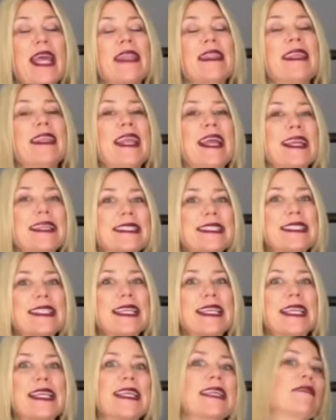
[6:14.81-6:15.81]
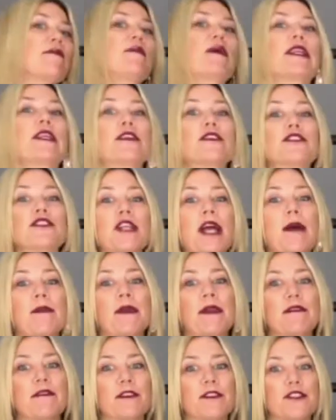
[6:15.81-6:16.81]
The next thing when you're
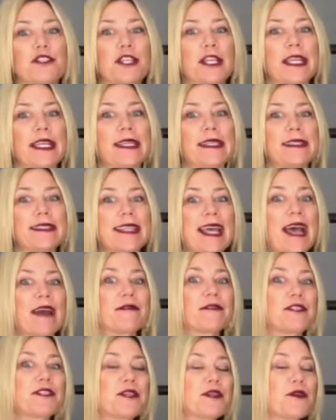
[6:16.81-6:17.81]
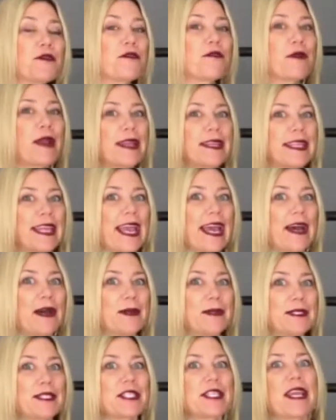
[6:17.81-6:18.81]
shopping for jeans, after your thread
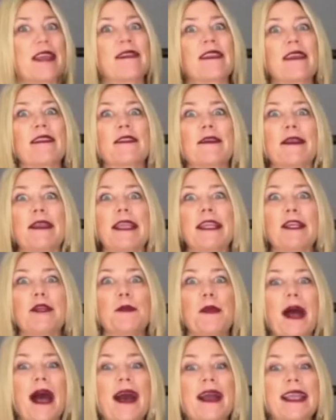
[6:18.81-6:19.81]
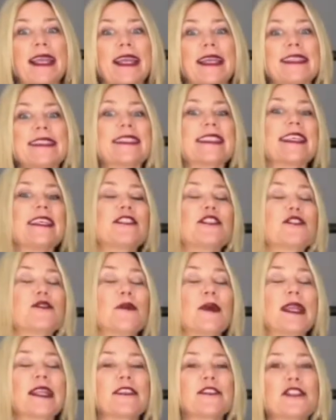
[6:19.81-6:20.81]
count and then looking at your pockets, is you
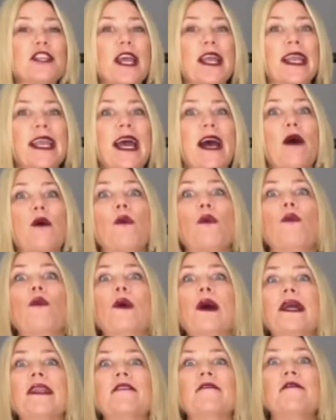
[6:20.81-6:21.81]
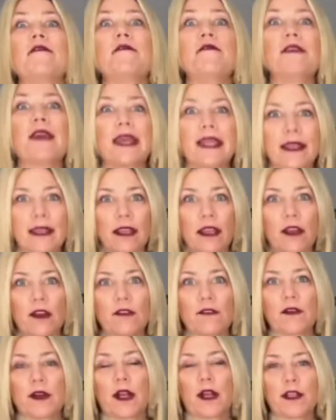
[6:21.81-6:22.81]
want to check out what fit
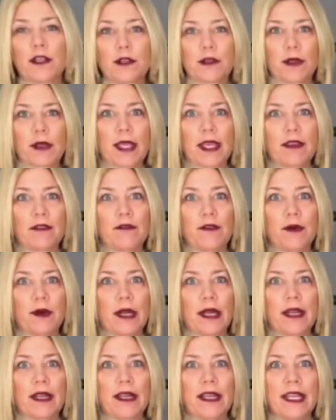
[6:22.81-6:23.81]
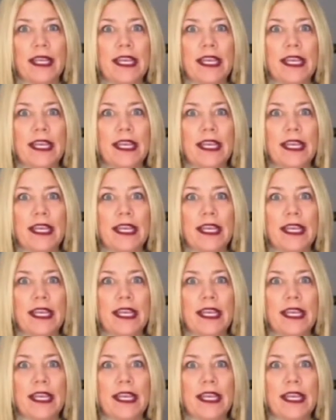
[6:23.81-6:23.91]
overall you're looking for.